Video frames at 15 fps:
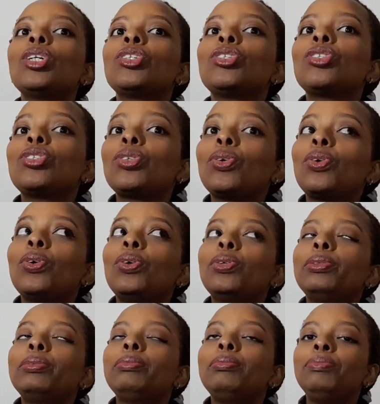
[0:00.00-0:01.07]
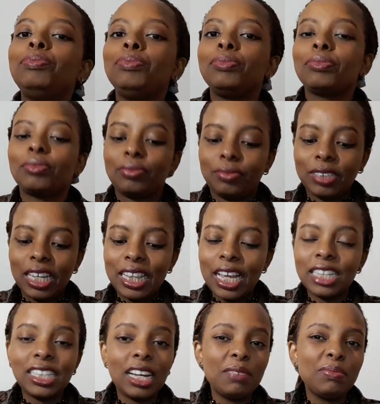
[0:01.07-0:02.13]
so
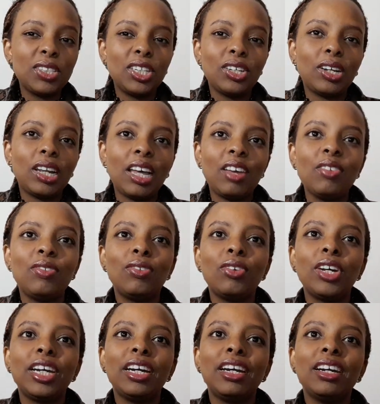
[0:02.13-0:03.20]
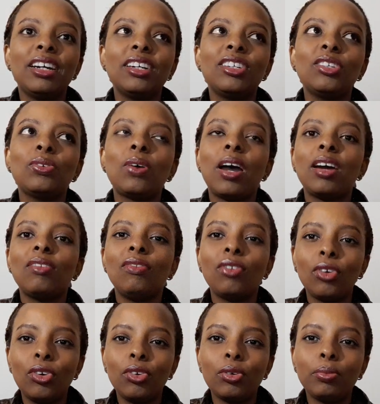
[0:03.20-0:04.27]
there are times in your life where you are
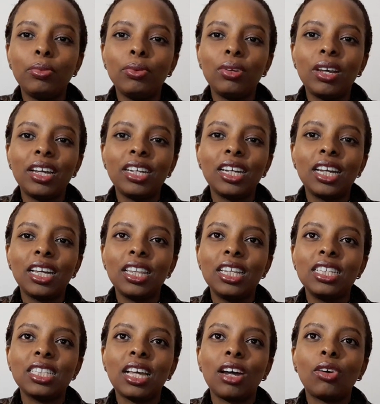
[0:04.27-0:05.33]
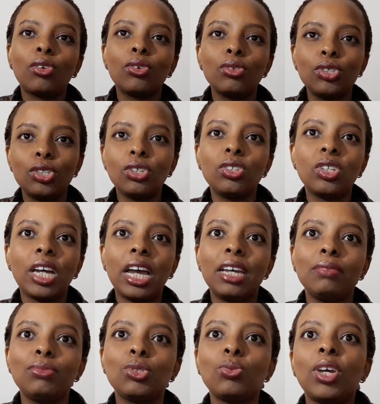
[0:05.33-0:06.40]
vulnerable. Like these are crucial
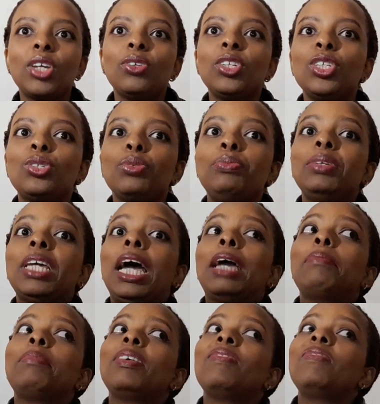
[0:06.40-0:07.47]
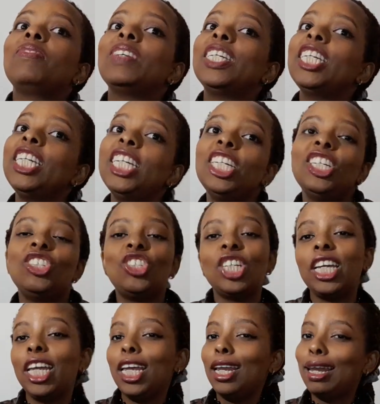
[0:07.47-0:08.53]
times where you need to be hyper
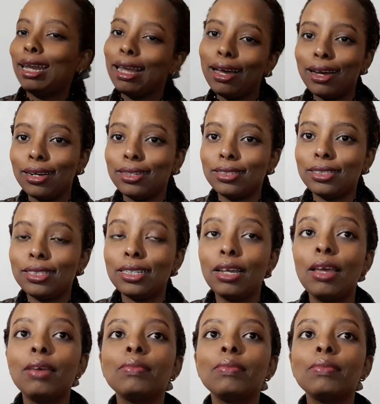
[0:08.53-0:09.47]
vigilant.